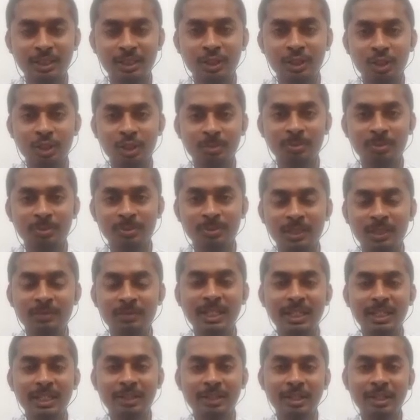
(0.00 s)
chop some
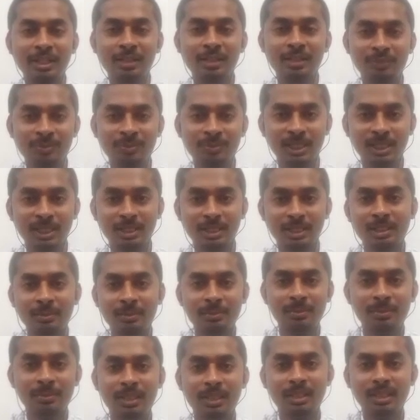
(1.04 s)
electrical part
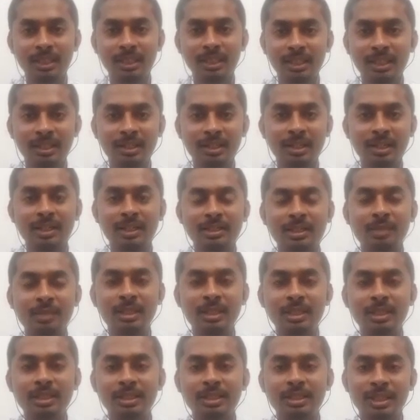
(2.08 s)
but the interaction
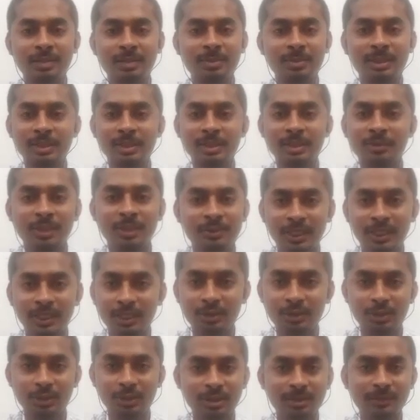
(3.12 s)
with the chairperson was very
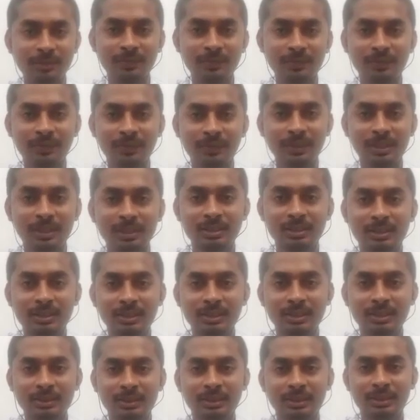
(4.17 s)
good
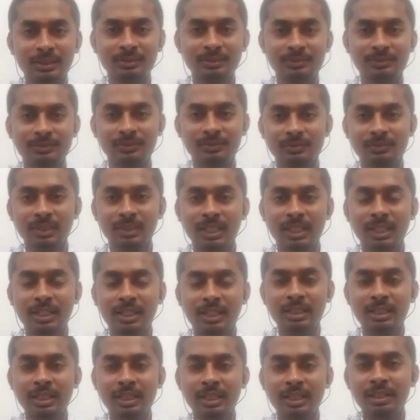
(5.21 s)
uh, like
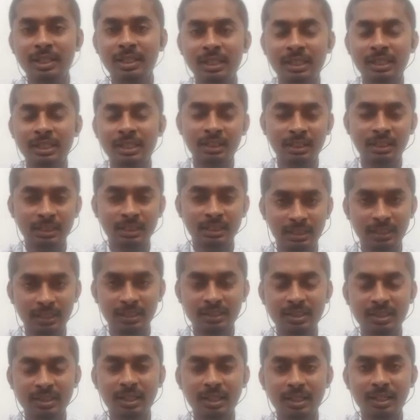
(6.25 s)
they he
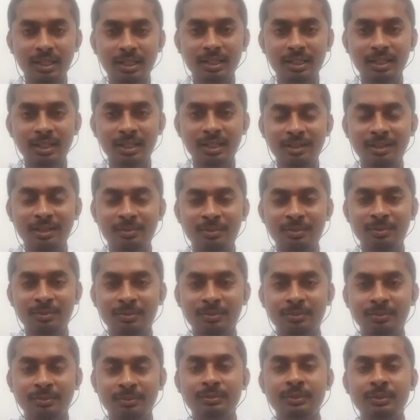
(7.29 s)
started like
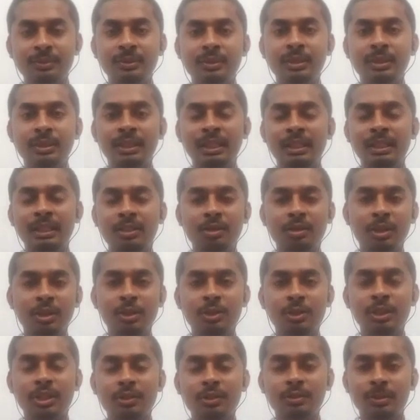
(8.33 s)
mm, introduce
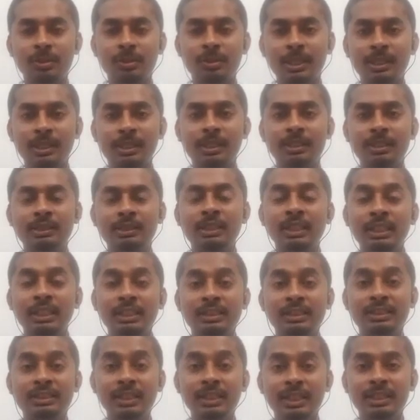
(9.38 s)
presence,
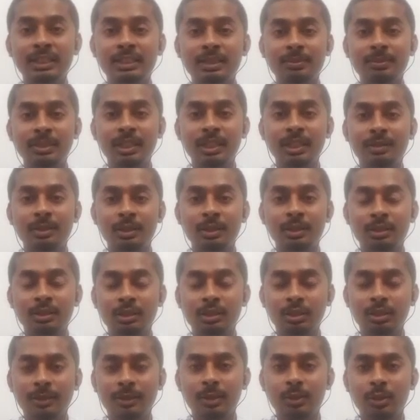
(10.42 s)
say something about,
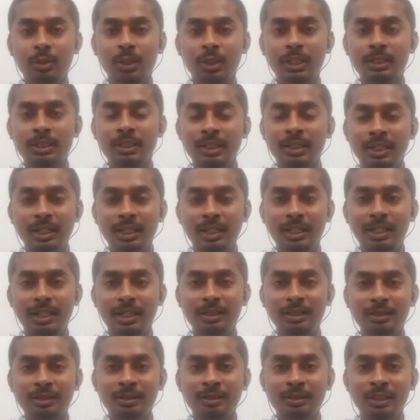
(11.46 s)
about college
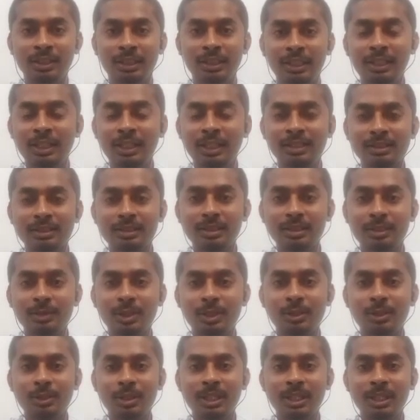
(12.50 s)
and he asked
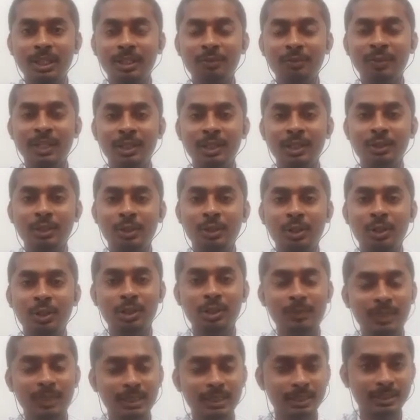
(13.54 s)
about that when your college
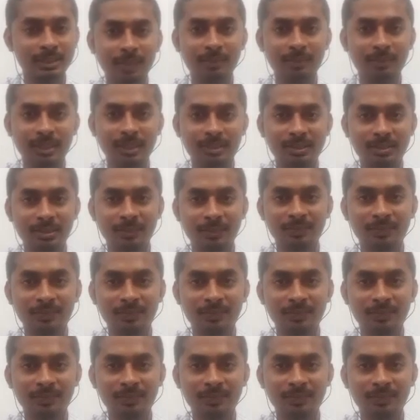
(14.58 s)
was established